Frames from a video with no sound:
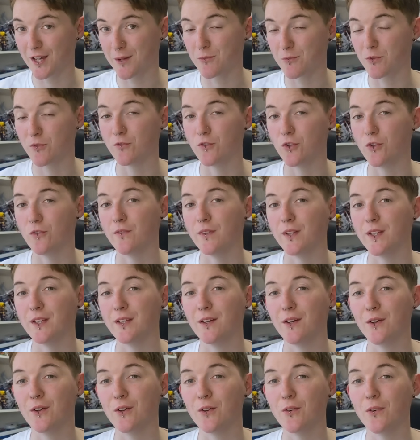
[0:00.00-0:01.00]
Game review
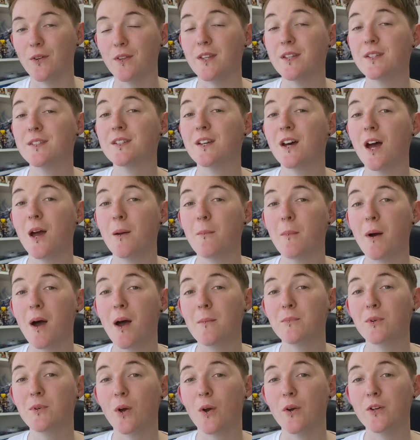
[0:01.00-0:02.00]
video. This time
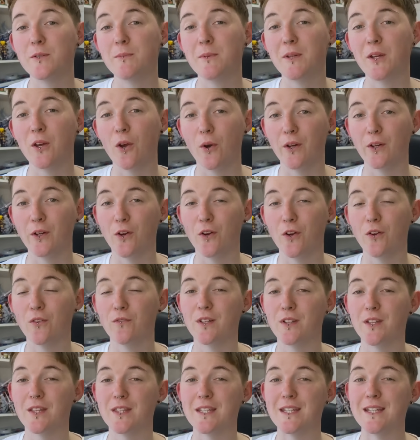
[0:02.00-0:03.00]
I'm going to be going
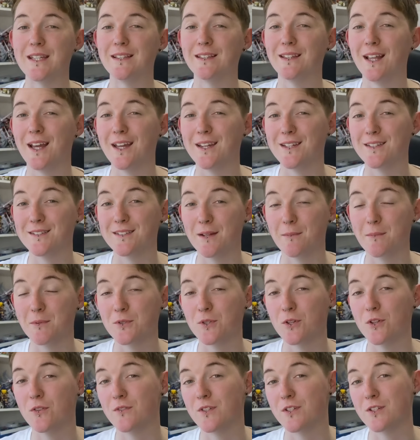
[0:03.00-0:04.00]
over the latest
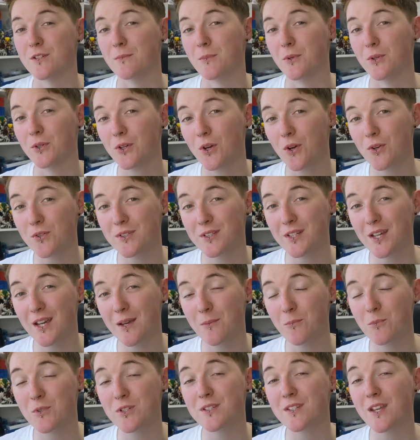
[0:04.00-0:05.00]
episode of Digimon Ghost
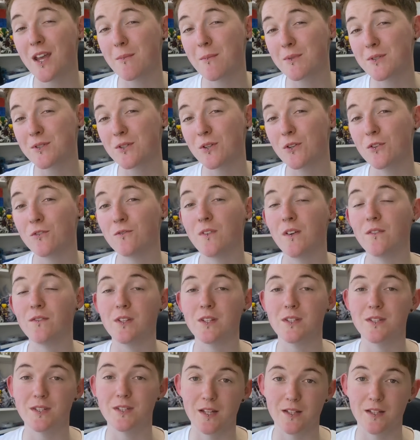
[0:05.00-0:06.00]
Game, which is episode
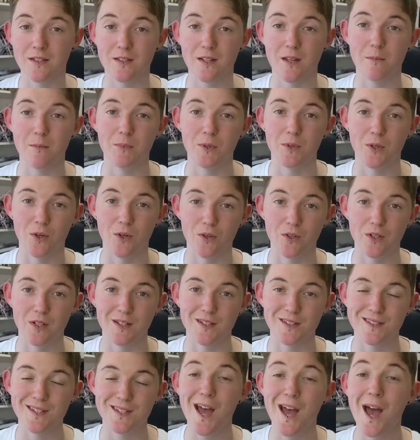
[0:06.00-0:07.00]
56,
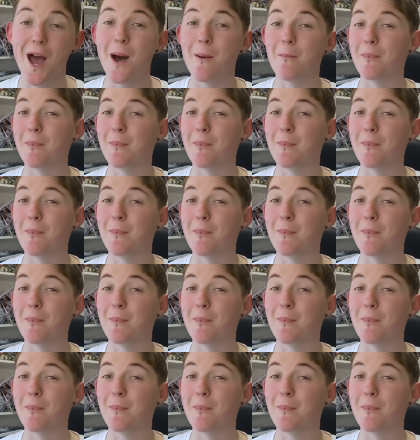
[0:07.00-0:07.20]
Impurities,